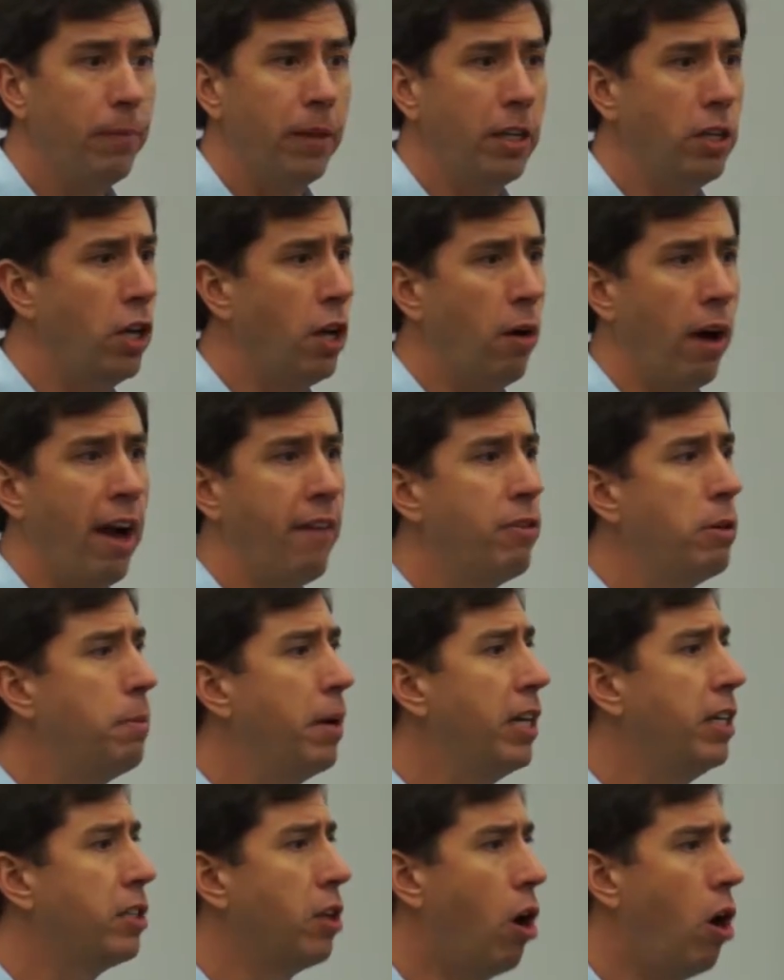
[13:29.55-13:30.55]
you know,
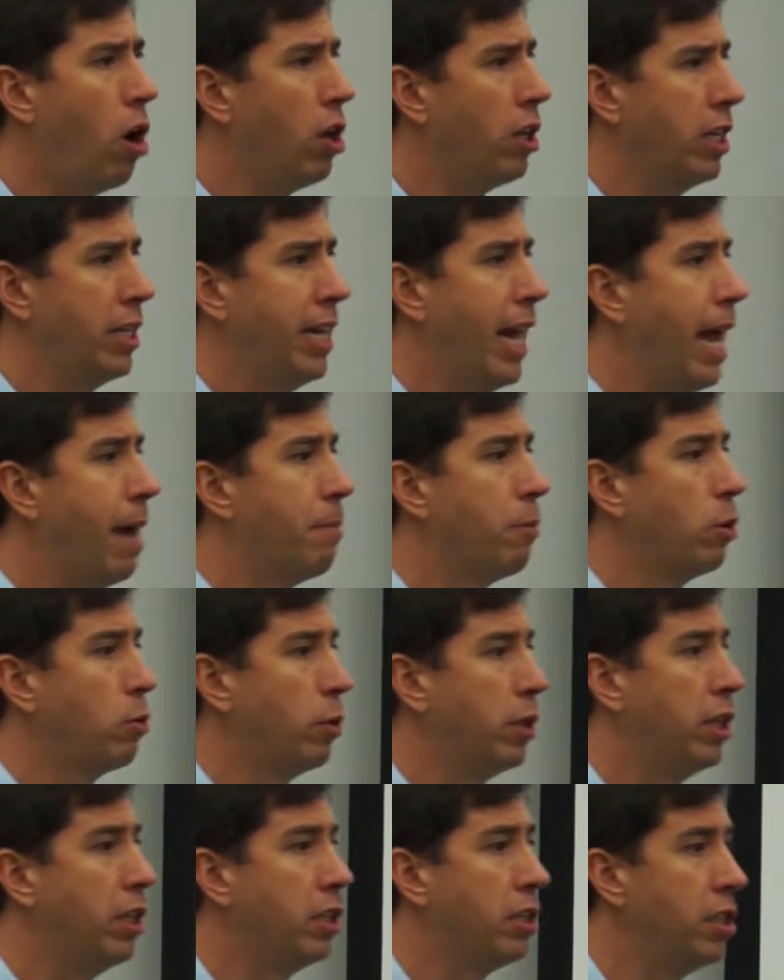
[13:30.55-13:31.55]
everybody's all enamored
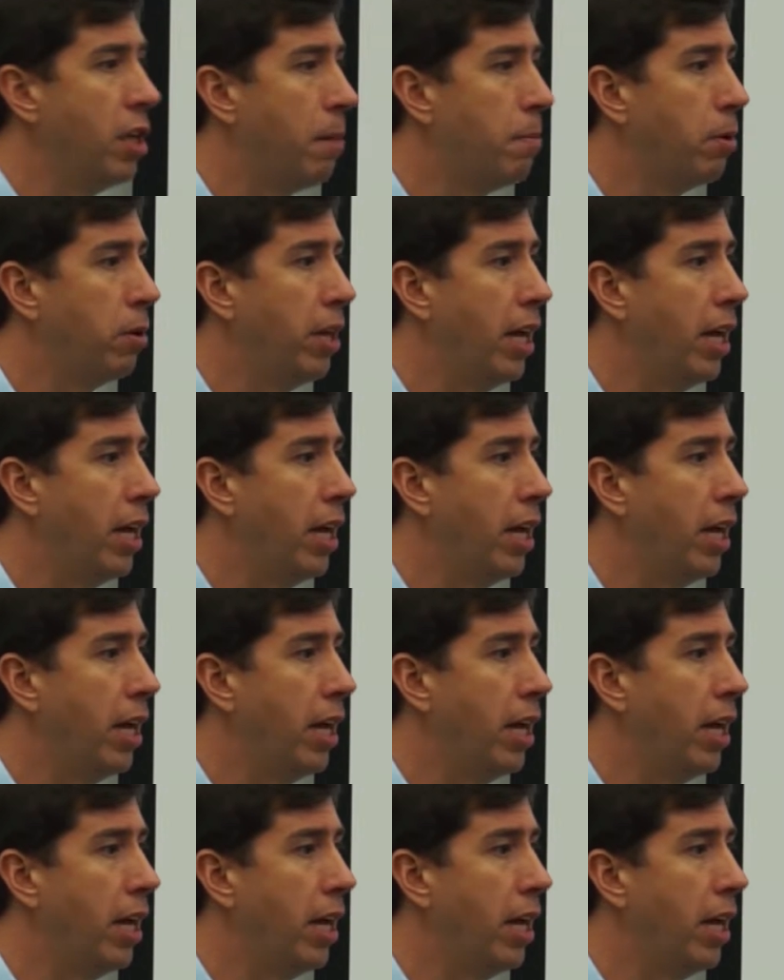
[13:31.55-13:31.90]
with this number